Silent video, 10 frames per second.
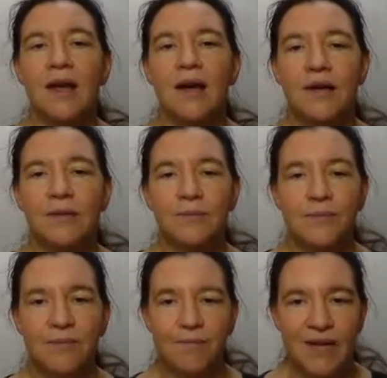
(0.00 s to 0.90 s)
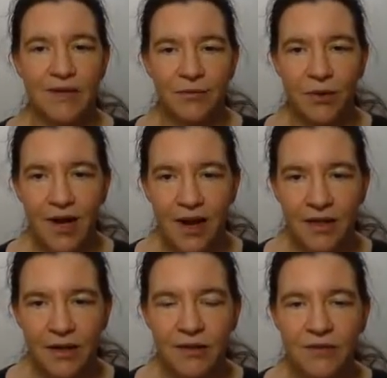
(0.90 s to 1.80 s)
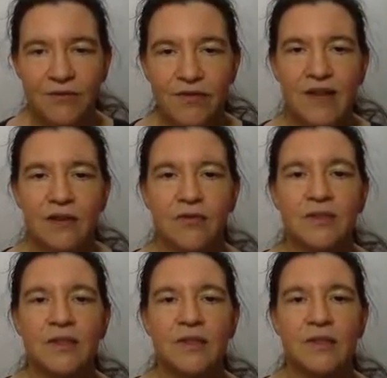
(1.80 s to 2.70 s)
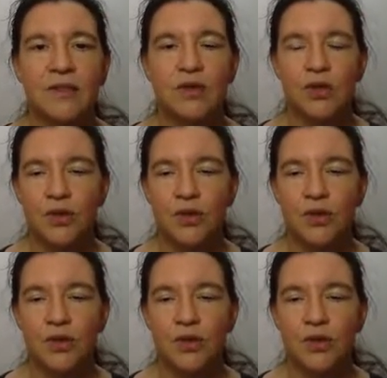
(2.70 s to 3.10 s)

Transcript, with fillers: Um, but for other fine fields,